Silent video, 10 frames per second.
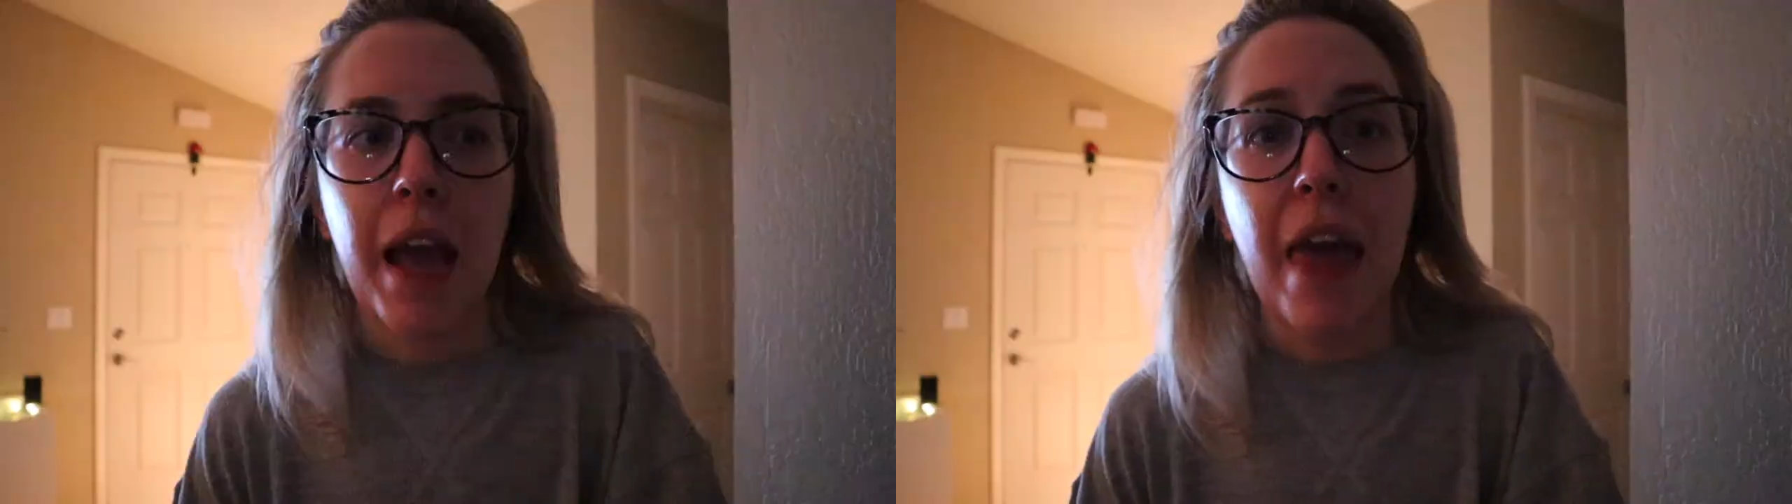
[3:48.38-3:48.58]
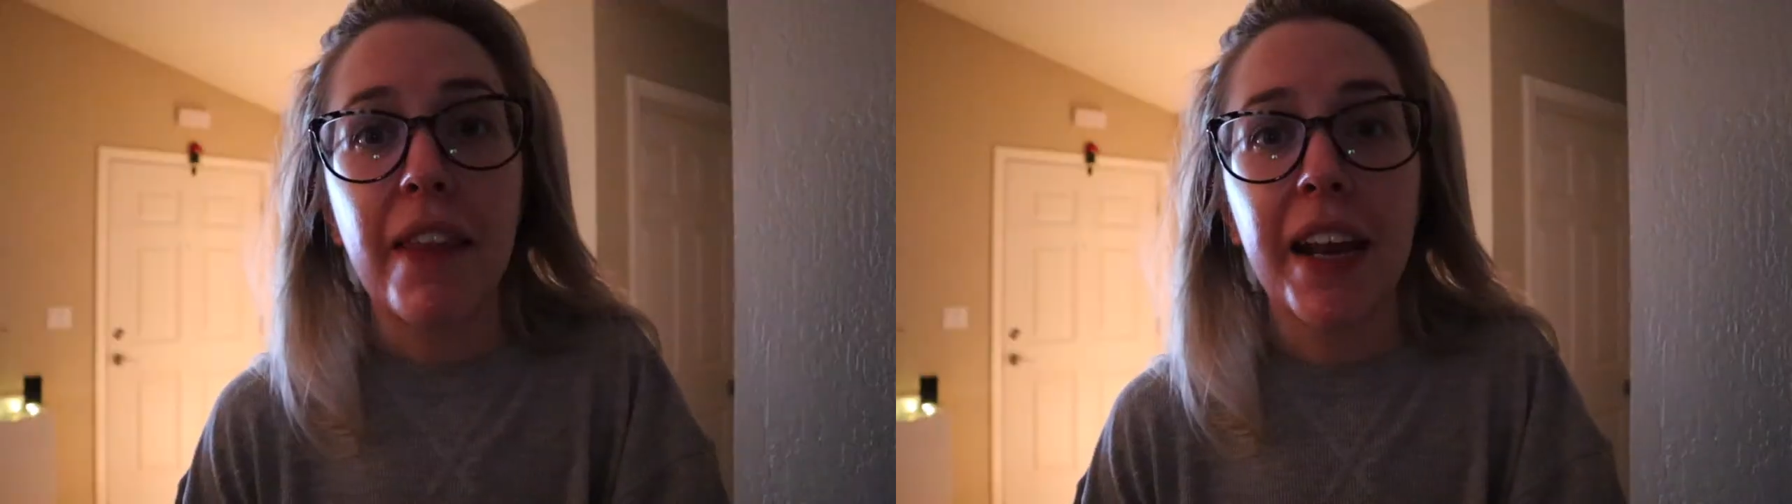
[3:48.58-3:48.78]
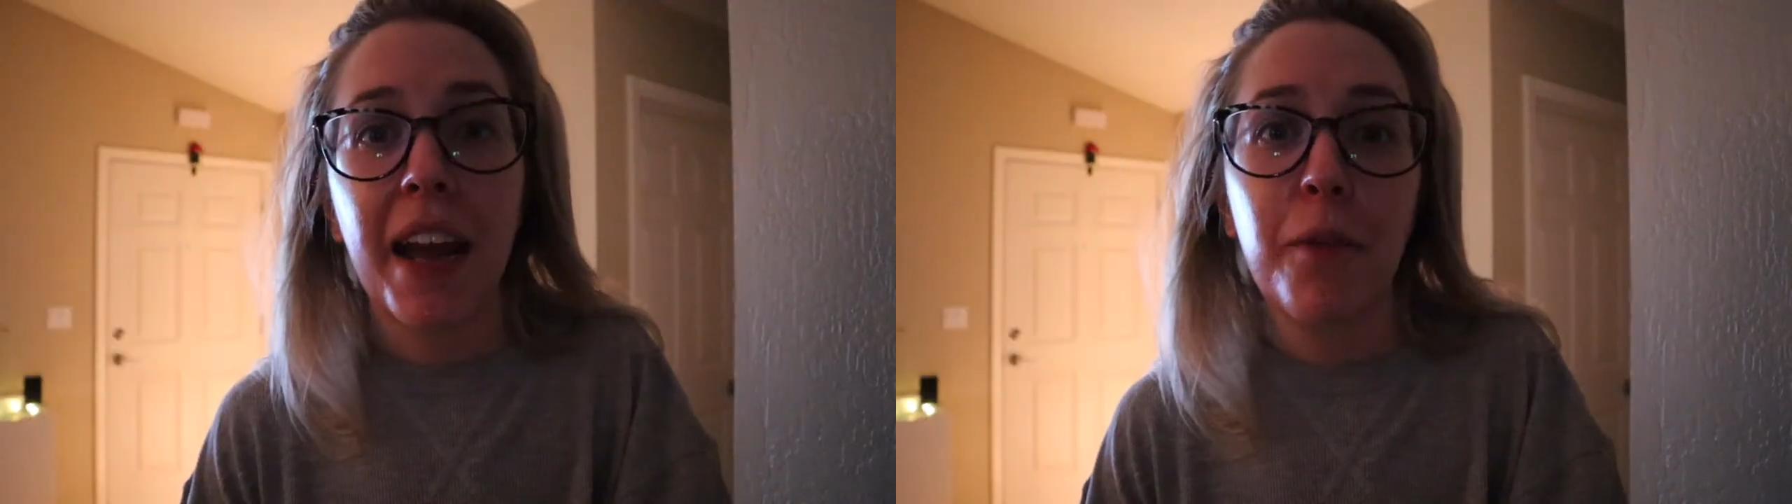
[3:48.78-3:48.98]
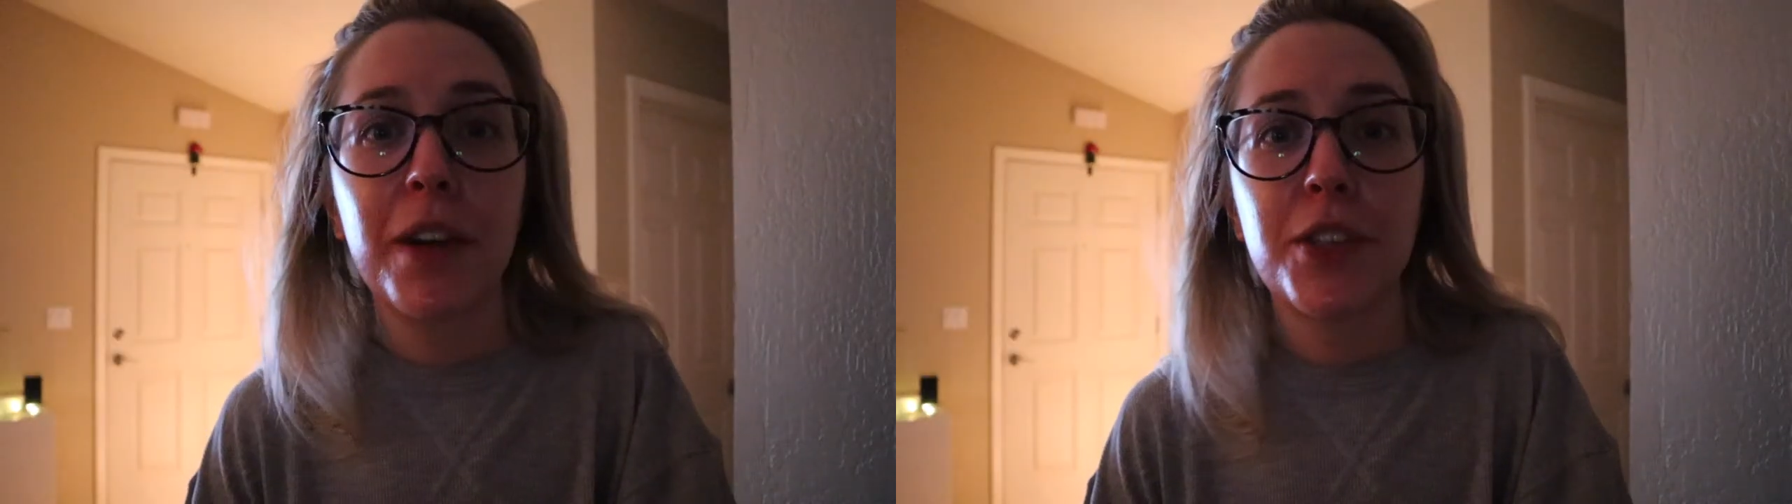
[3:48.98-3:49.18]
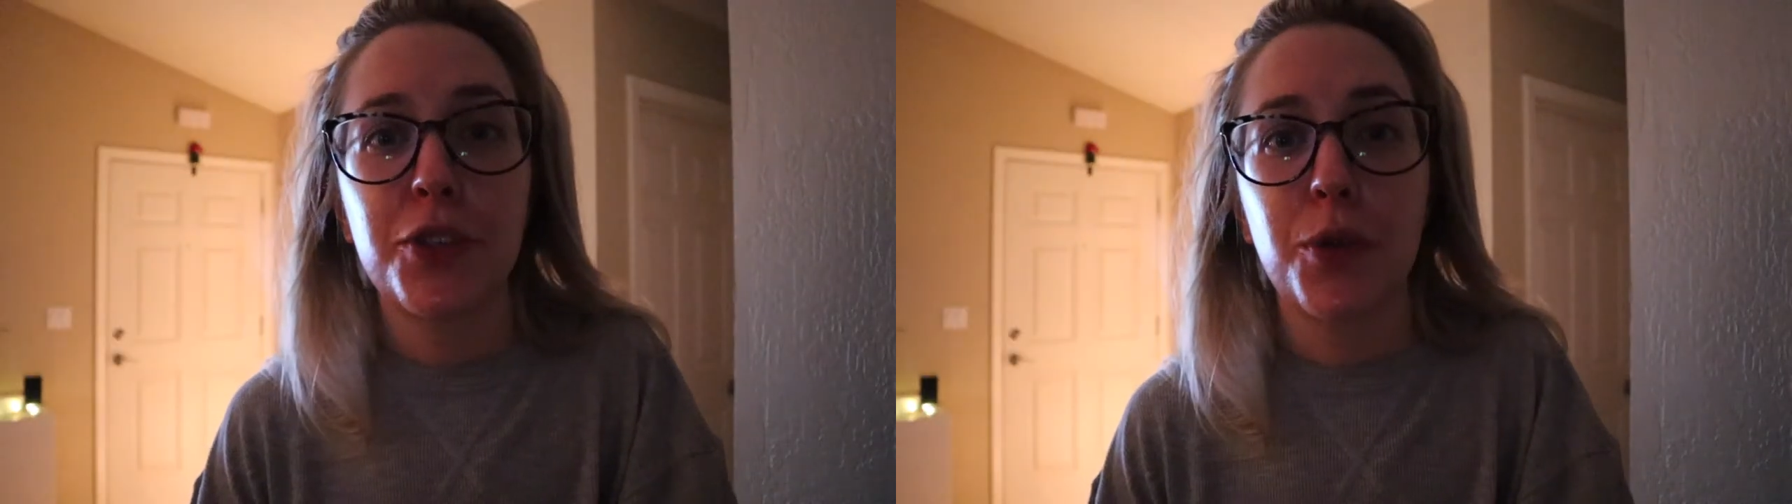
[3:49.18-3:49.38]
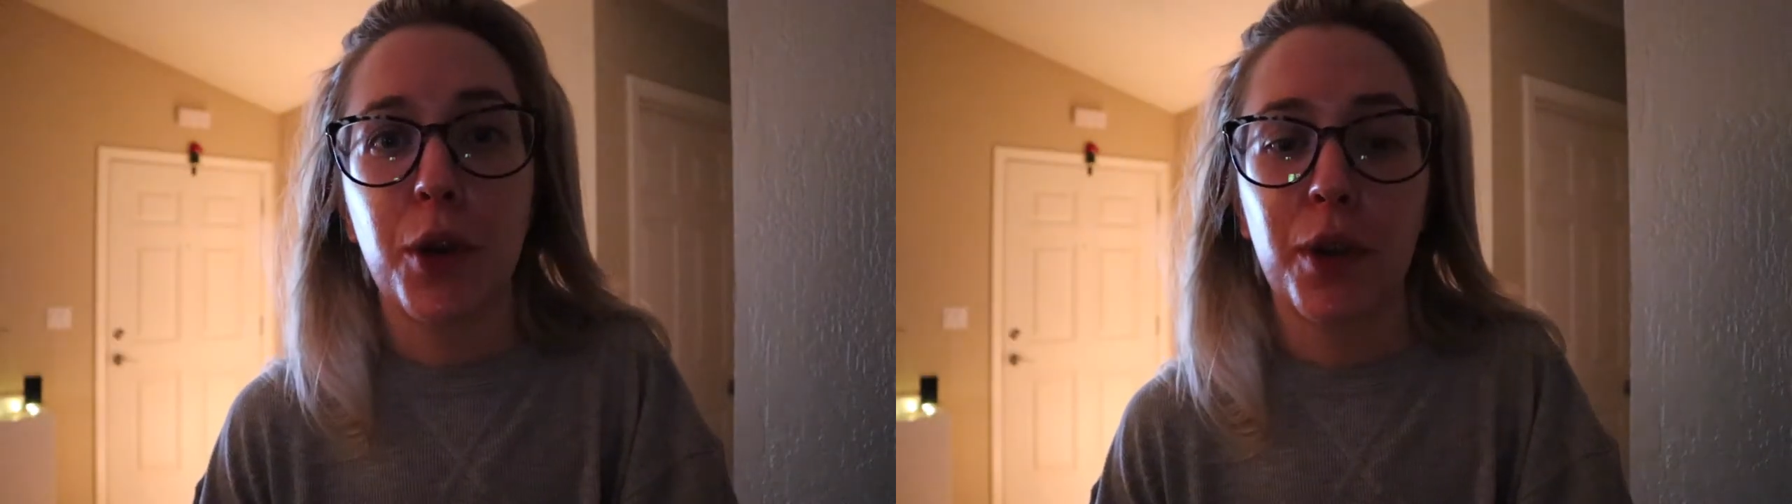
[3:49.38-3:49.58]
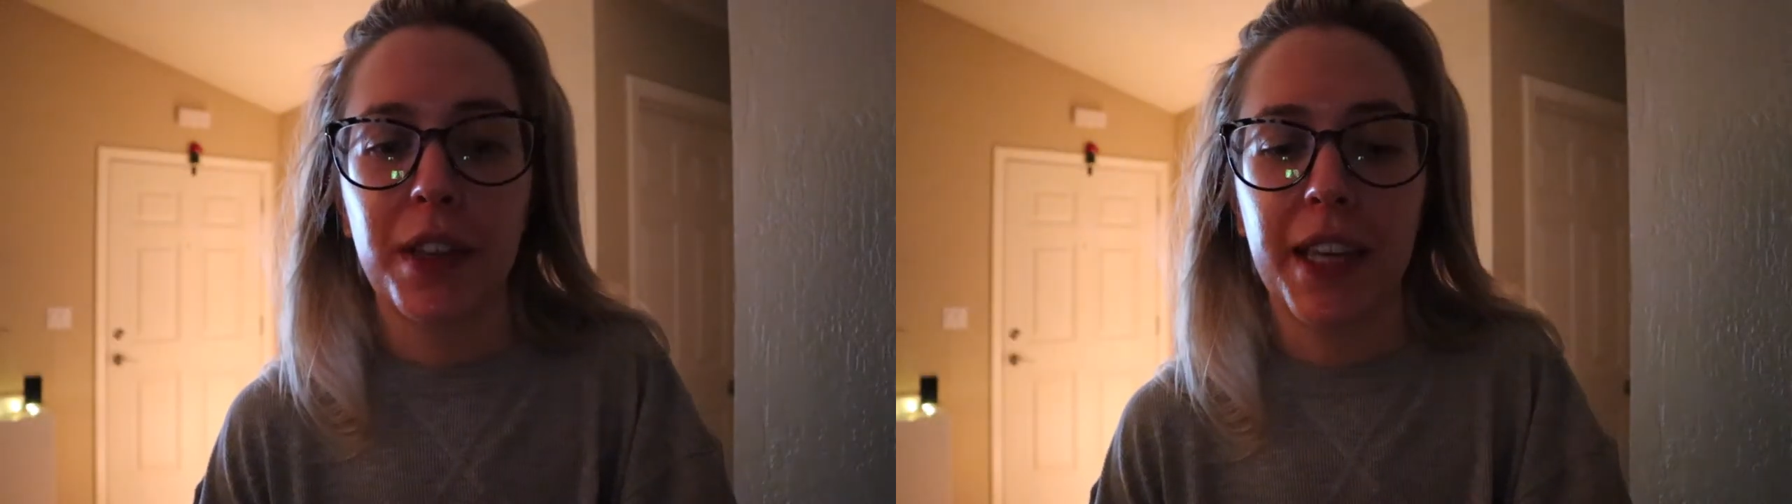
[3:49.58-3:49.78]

And then I wanted to quickly